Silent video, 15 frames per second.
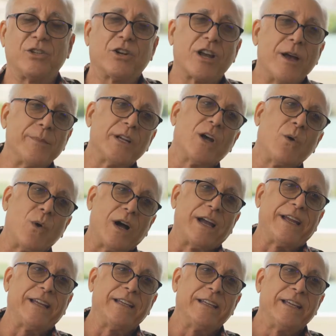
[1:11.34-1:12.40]
so you're coming to
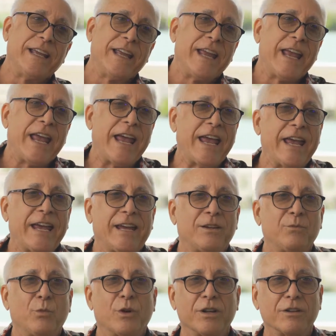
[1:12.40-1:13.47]
Hawaii.
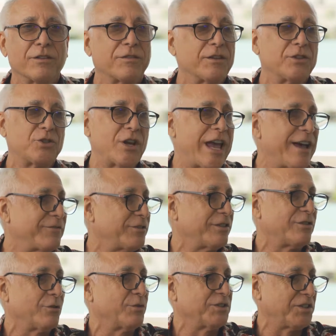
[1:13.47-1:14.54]
And one of the things you have
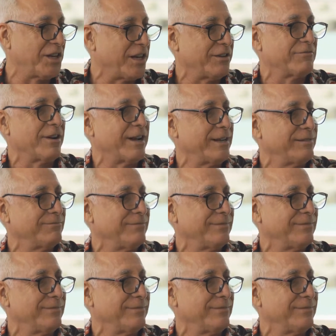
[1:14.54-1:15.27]
to do is eat, right?